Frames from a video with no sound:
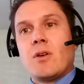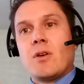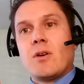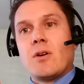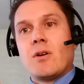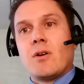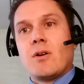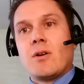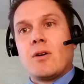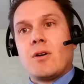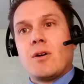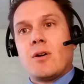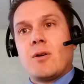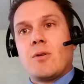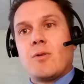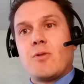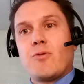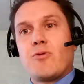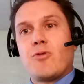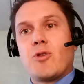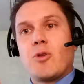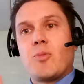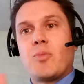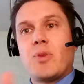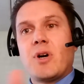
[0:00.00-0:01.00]

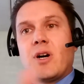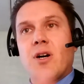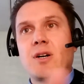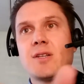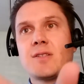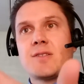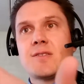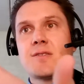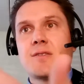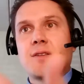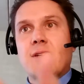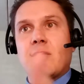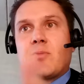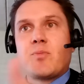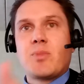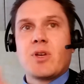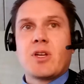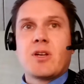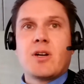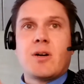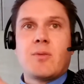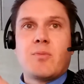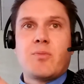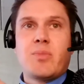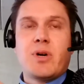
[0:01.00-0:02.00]
For parts that
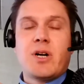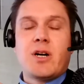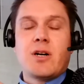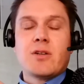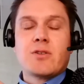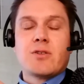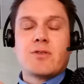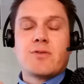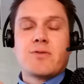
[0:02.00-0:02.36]
become part